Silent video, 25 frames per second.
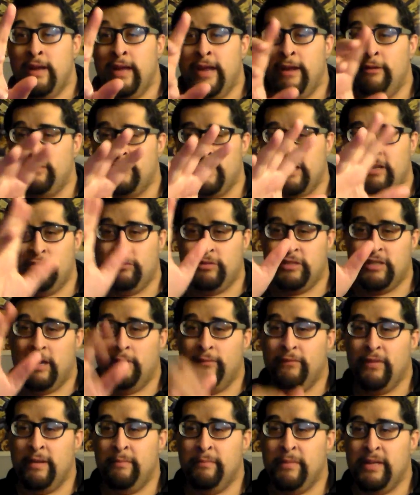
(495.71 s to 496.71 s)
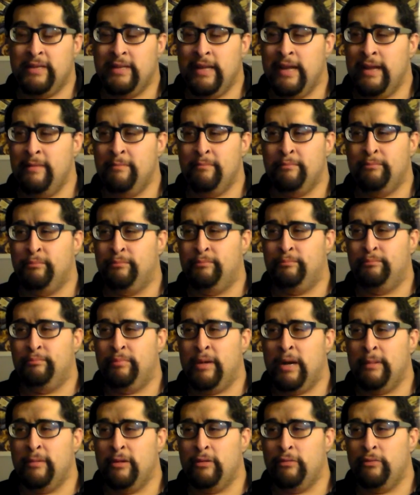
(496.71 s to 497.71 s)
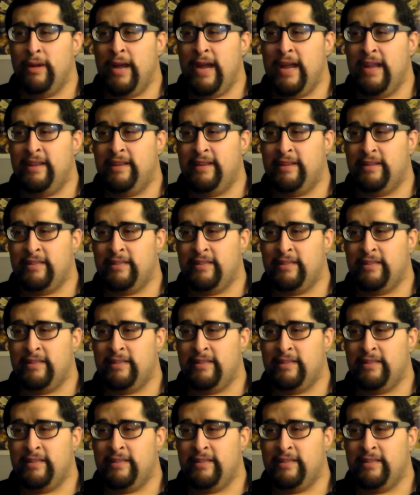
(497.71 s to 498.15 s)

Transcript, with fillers: he was going to do something, but then Bubba Ray